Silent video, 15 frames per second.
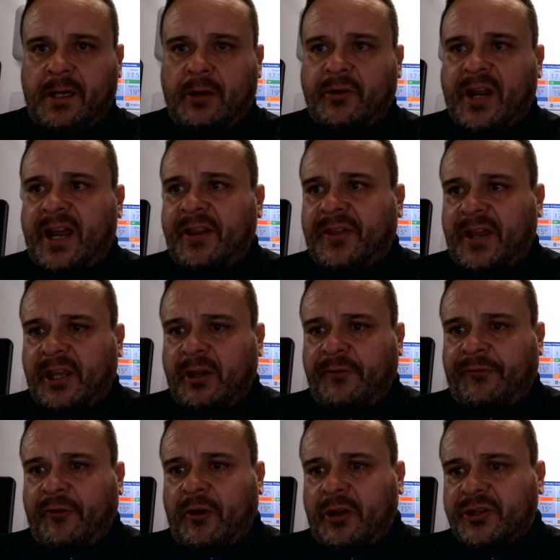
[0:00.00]
Okay, thank
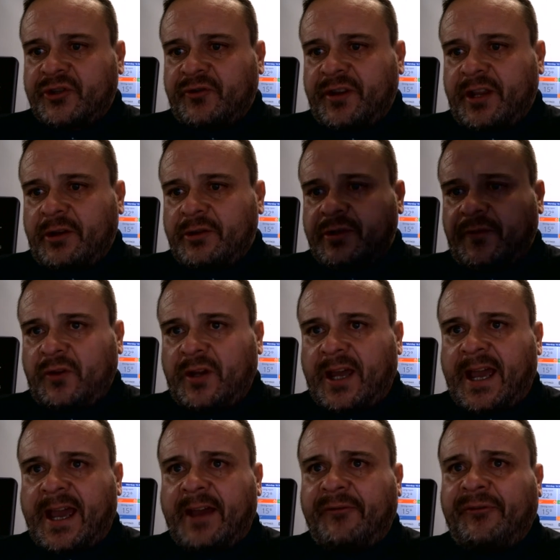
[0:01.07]
you for answering, those of you
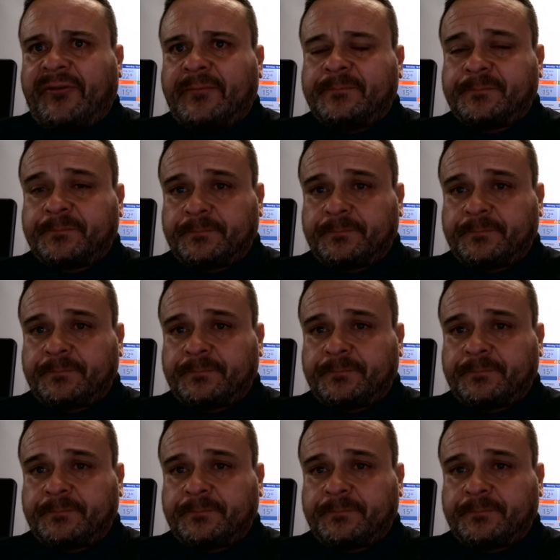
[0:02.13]
that have.